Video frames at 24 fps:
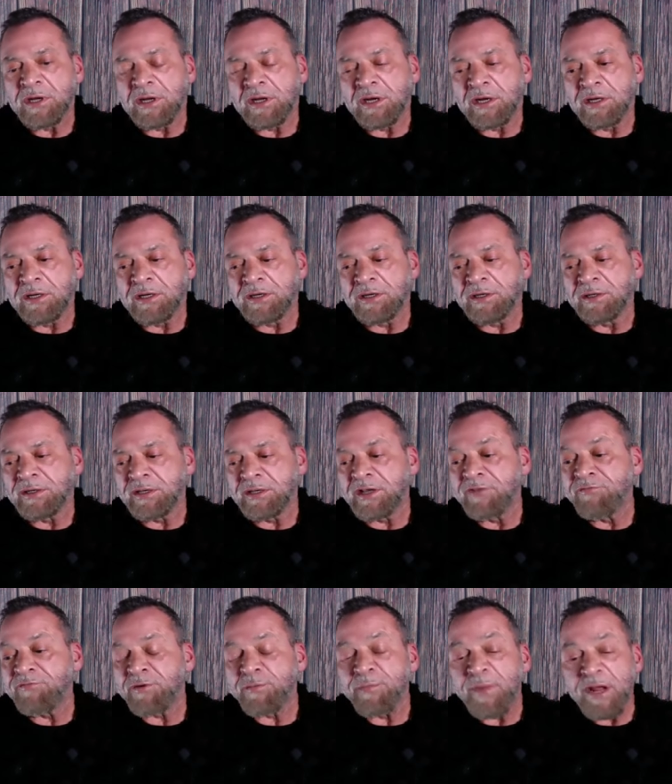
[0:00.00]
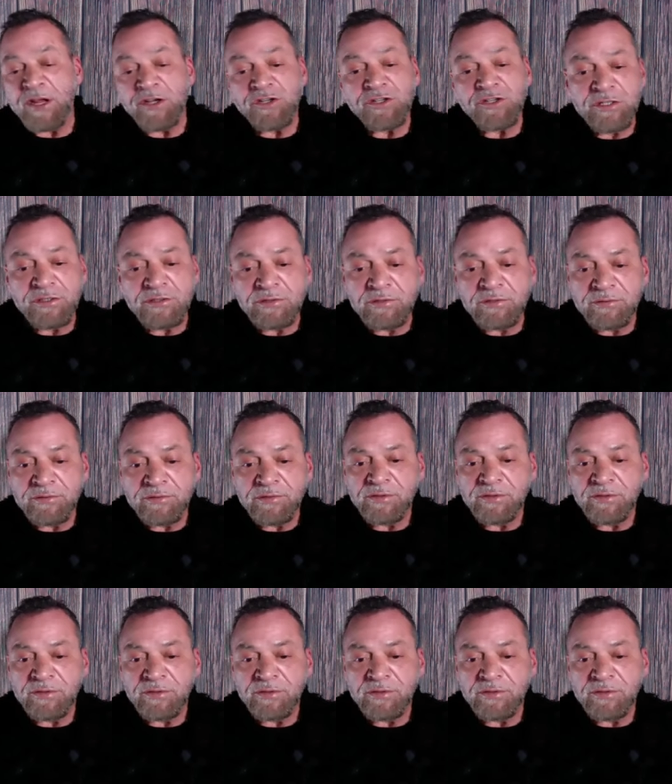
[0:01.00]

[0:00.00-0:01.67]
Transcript: uh, information,